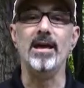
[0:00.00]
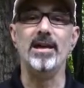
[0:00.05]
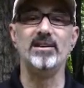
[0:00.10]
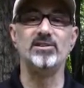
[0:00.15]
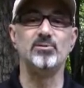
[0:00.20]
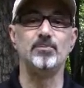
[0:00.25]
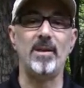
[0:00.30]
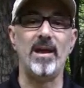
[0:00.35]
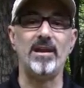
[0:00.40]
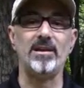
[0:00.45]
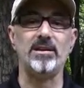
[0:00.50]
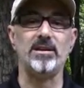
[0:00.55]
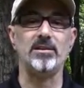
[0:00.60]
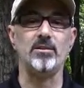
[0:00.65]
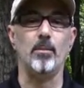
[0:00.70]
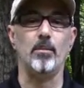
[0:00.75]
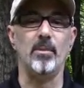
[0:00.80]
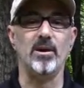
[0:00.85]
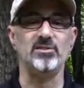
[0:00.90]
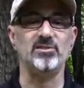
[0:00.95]

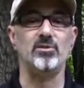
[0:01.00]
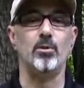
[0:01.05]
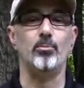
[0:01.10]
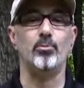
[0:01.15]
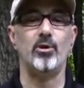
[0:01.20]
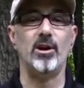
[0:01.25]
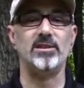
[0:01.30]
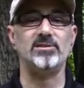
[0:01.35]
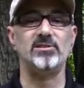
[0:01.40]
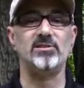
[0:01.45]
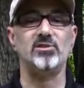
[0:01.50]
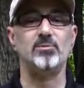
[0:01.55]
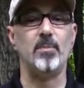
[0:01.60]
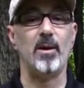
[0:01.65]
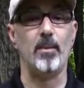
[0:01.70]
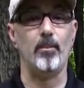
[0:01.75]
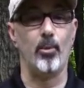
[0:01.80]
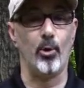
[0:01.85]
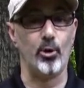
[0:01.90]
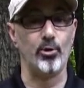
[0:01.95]
Expanding the Muslim presence
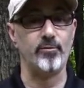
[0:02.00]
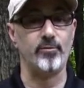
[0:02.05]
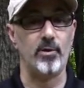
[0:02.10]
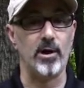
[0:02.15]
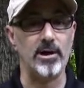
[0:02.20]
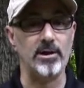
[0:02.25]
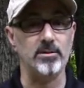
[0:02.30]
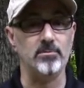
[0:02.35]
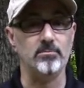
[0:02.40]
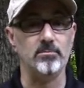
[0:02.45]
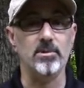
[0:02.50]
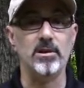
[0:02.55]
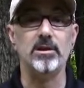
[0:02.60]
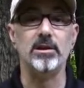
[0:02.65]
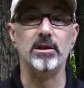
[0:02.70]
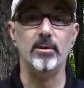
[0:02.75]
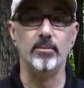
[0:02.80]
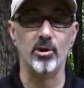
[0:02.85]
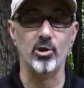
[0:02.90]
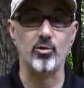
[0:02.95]
by birth rate,
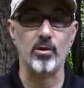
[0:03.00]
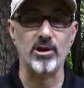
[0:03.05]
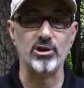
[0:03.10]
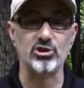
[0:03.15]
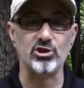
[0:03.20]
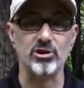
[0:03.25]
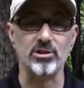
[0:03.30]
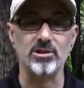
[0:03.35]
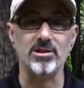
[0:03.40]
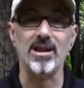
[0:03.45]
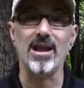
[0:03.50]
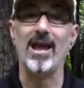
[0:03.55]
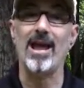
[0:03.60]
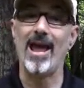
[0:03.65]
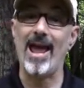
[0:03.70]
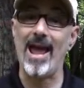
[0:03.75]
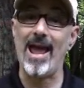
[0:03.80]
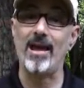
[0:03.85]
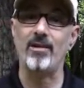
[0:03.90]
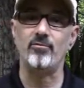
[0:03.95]
immigration,
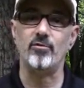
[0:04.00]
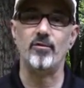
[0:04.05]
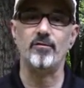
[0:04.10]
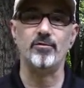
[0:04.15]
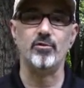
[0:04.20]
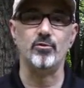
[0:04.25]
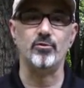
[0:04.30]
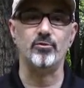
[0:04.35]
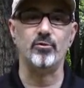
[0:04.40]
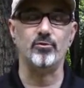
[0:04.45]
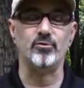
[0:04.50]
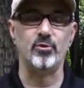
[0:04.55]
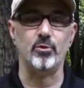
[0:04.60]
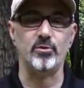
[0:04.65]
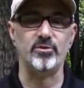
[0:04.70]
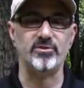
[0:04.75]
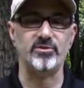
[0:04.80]
and refusal to